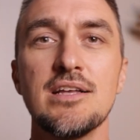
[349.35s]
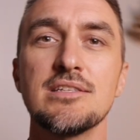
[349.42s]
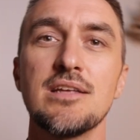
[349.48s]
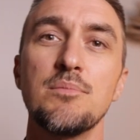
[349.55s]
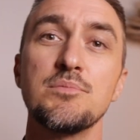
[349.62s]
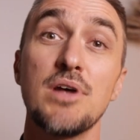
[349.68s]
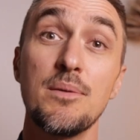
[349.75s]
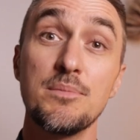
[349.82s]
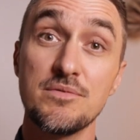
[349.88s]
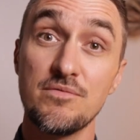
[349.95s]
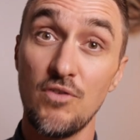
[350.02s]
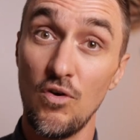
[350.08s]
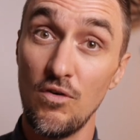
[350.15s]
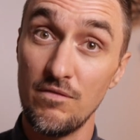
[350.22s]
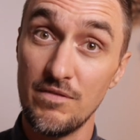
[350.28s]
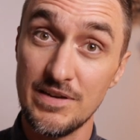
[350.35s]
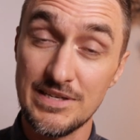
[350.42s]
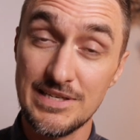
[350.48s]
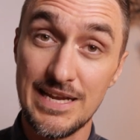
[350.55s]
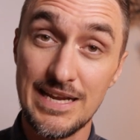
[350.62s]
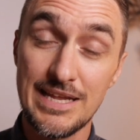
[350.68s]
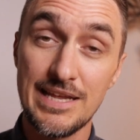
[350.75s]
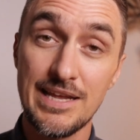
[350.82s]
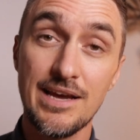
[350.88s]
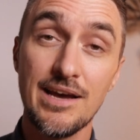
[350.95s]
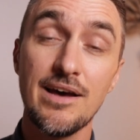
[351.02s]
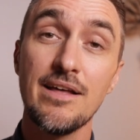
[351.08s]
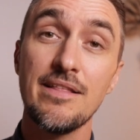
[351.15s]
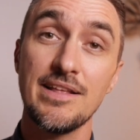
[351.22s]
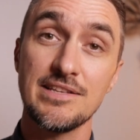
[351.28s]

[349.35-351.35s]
Sometimes vulvodynia,